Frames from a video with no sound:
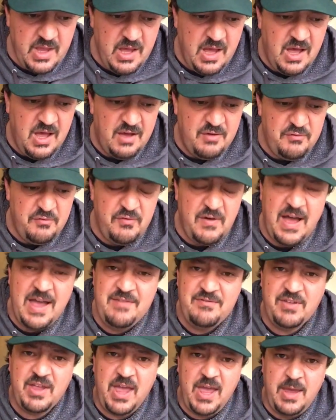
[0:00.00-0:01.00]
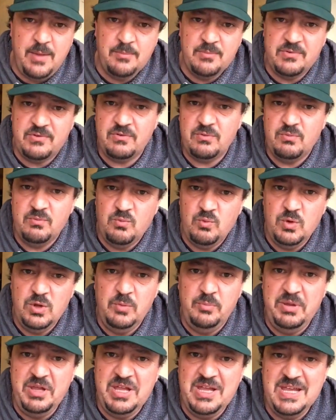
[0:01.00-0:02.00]
Uh, five games
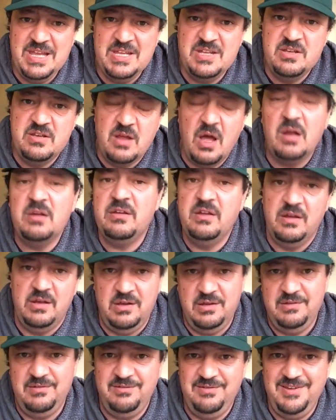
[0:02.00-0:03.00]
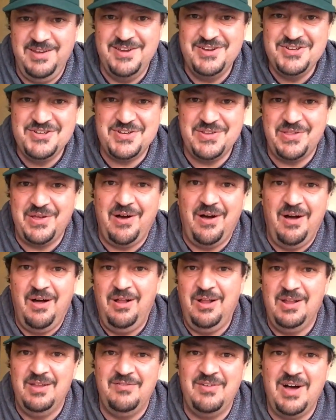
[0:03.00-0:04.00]
will be inducted into the
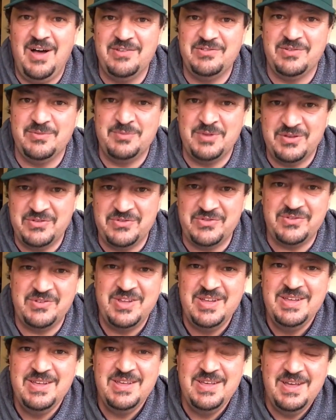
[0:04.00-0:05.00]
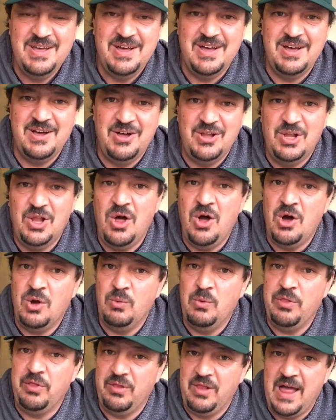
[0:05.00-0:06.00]
Hall of Awesomeness uh,
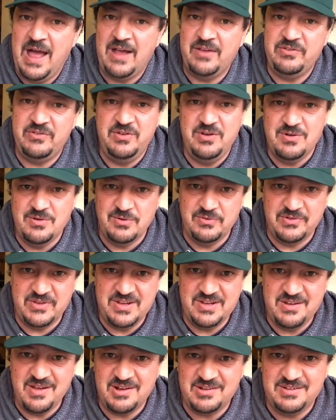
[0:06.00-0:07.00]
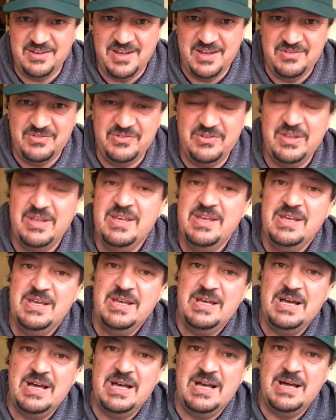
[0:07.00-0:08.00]
along with last year's inductees.
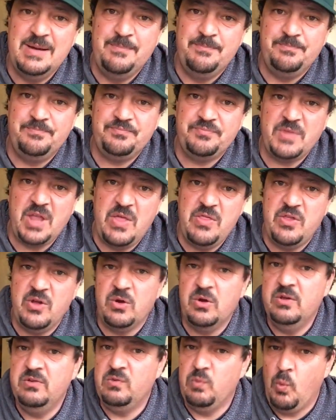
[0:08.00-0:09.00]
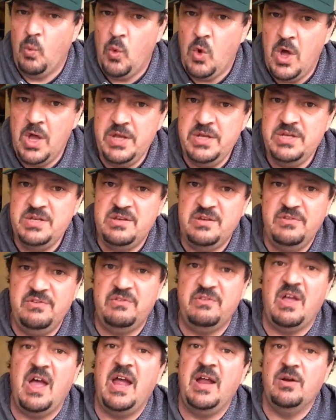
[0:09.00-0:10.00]
Um, there is one
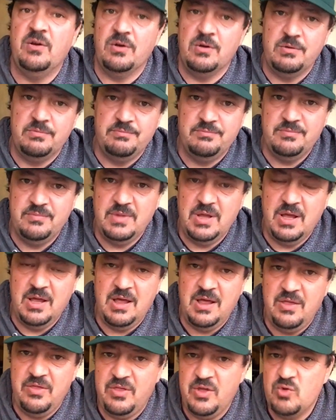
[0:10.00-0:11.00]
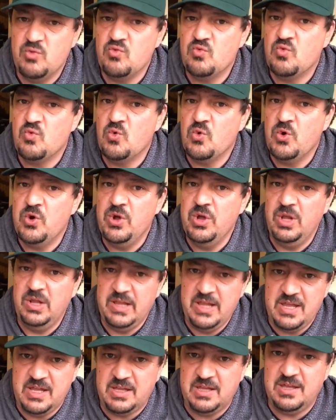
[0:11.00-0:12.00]
designer uh, that
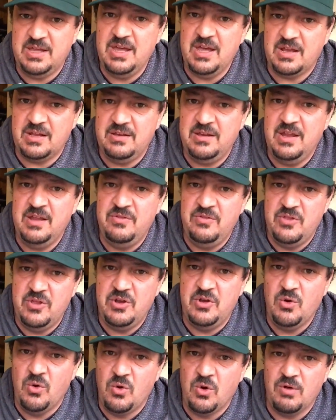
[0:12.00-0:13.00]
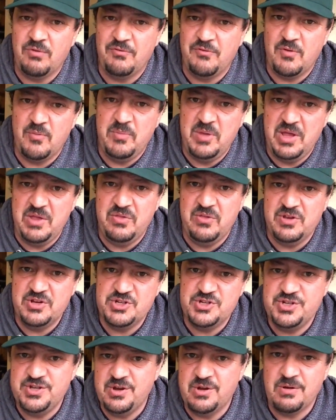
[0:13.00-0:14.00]
really kicked in the door for me
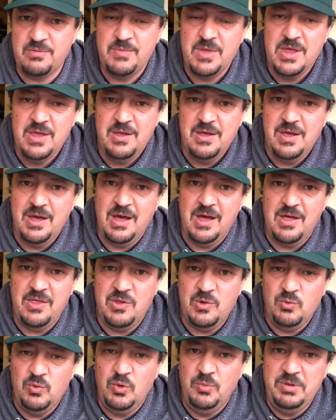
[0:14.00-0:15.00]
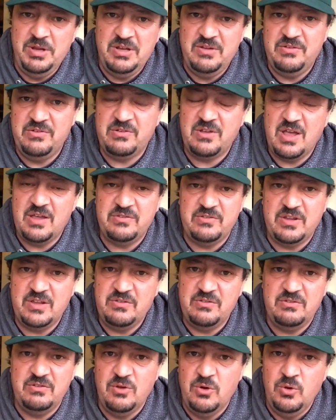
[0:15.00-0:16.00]
this year uh, that we'll be
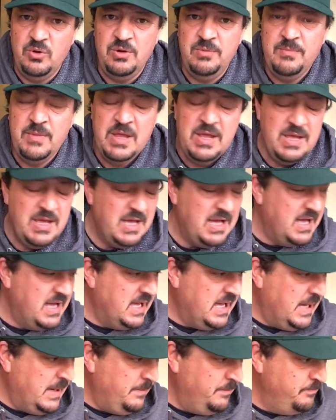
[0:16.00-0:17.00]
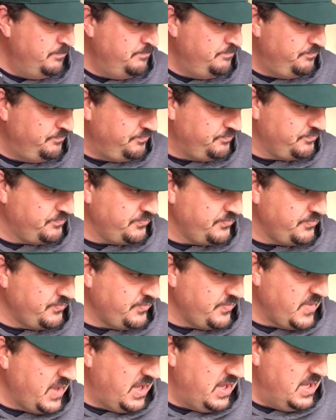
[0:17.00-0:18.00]
discussing soon. Um,
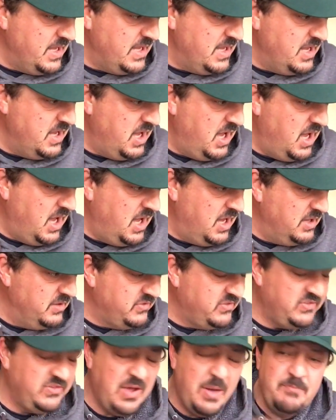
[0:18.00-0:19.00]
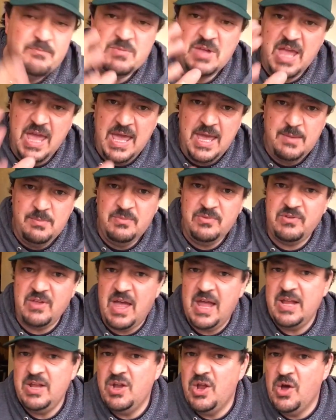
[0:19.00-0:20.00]
some games
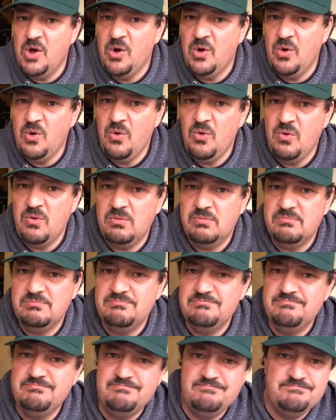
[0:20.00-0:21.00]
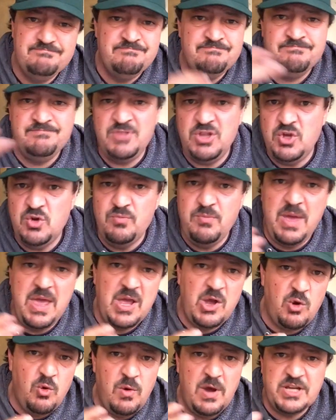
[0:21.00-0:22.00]
I know mm, you
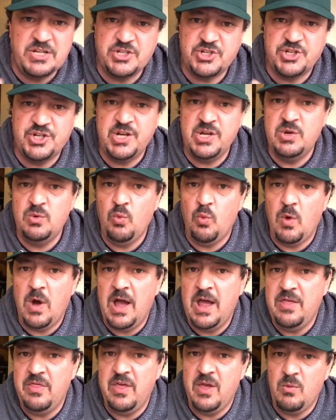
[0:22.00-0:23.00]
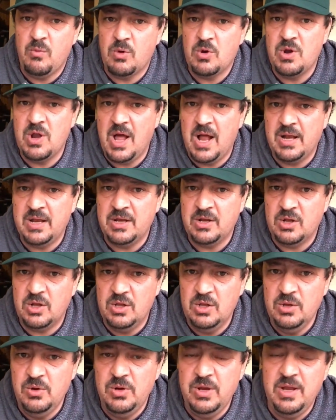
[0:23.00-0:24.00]
may question why they were not
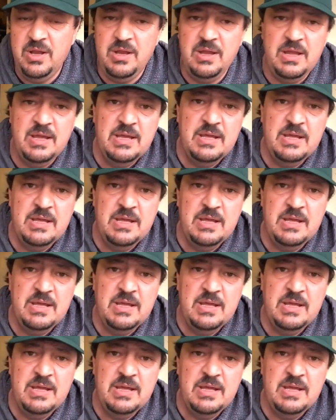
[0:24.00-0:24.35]
included.